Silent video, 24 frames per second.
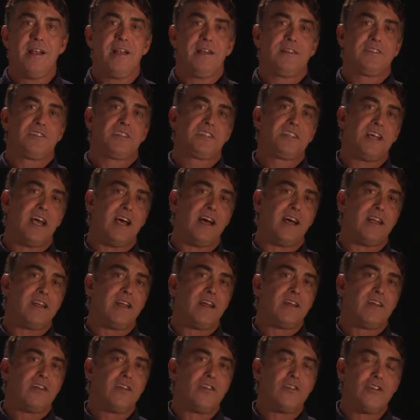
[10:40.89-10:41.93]
said,
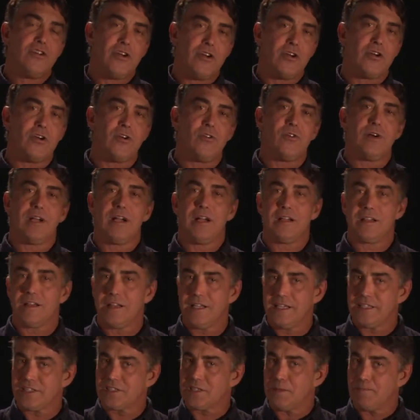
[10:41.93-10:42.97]
you and
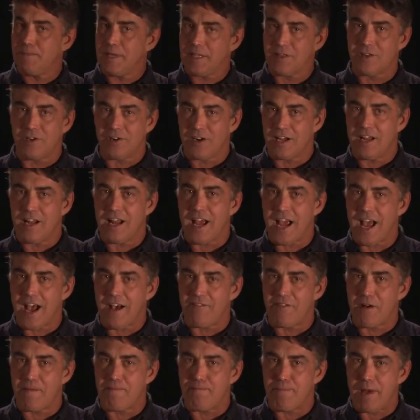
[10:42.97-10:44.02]
Elizabeth are going to
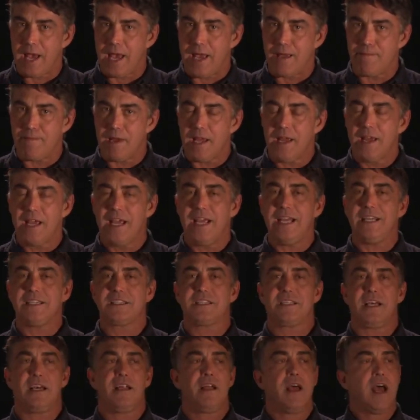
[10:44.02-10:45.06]
have a baby. He
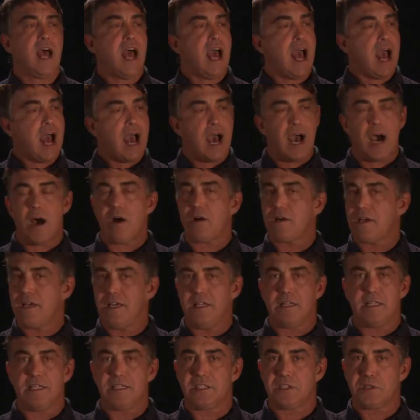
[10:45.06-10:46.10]
said, how
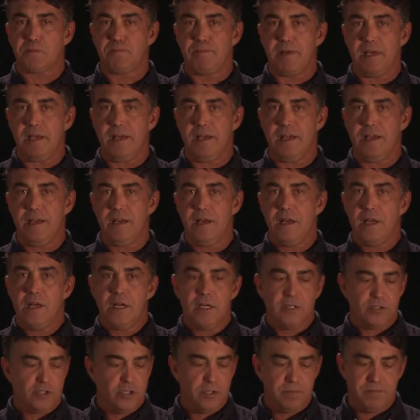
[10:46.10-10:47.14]
can this be?
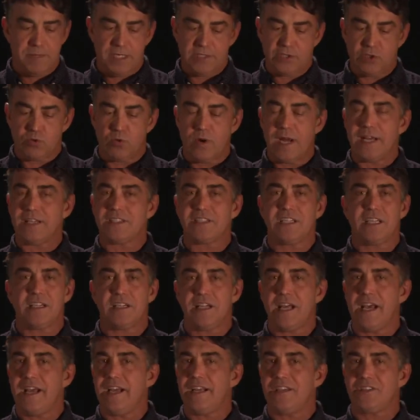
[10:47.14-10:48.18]
Too much
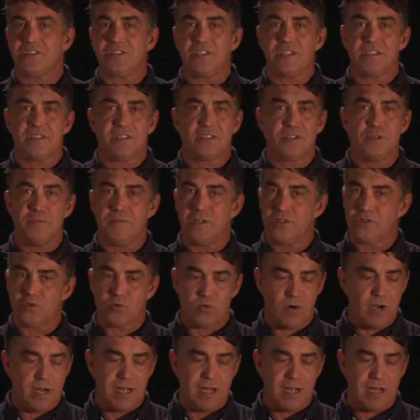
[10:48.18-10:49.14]
resignation, too much